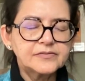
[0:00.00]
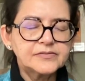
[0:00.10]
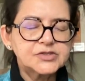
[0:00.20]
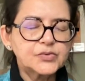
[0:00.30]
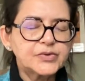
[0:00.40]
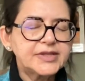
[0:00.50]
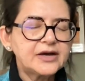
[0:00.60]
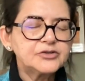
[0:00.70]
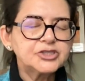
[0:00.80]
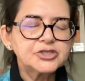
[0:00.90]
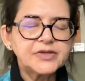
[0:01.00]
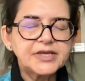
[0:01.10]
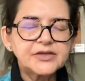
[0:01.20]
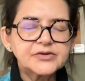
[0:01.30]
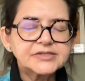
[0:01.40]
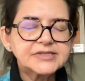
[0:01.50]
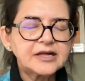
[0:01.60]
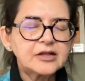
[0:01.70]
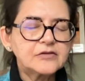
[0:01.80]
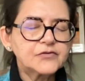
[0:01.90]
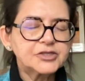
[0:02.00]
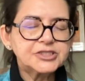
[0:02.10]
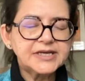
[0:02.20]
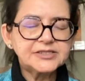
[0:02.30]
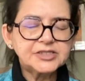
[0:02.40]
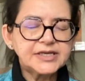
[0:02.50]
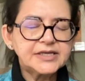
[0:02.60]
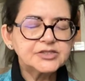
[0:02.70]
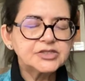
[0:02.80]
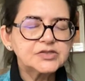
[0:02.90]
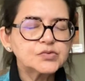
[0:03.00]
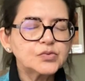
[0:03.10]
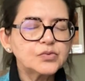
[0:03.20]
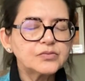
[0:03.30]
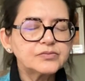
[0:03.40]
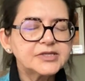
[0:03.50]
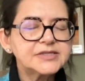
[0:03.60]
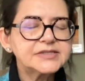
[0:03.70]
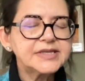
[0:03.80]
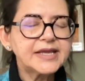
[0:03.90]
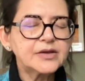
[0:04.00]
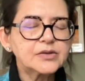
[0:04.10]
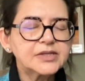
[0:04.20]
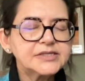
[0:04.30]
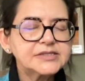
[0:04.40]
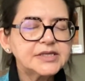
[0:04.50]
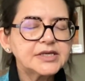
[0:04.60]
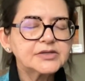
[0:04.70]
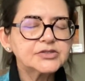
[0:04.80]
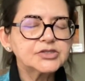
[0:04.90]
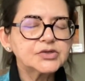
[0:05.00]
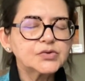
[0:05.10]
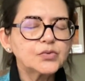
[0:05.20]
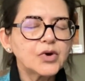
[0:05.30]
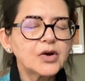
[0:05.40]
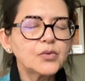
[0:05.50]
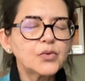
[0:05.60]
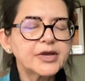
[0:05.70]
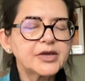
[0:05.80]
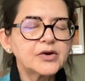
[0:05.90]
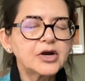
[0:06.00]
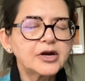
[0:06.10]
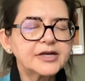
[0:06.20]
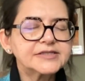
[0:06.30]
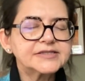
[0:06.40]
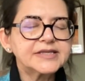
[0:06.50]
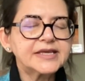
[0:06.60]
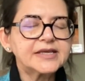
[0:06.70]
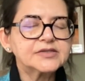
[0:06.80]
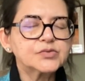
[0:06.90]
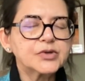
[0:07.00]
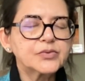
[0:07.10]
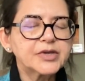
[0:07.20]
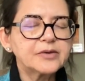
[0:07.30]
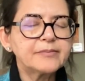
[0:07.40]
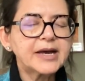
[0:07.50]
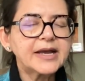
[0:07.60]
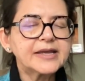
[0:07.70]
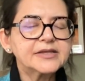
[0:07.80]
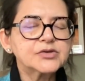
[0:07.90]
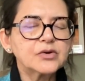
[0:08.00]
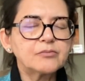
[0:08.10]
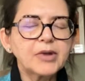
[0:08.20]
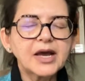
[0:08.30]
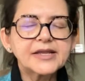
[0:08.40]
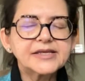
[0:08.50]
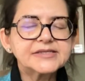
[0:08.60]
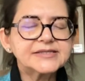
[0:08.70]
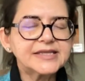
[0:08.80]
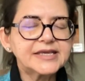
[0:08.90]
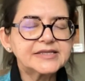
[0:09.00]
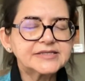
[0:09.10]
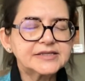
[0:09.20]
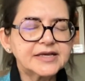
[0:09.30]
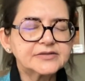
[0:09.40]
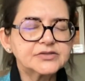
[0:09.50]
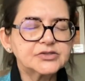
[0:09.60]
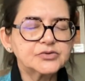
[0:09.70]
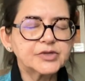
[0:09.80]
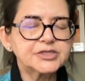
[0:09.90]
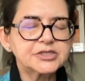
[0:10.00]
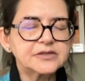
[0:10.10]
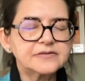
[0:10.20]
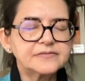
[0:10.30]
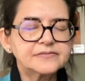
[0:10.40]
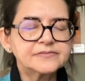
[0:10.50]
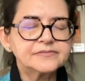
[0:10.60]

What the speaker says: So without shooting yourself or judging, just listening to what were your heart's needs, what were your mind or body's needs in that situation.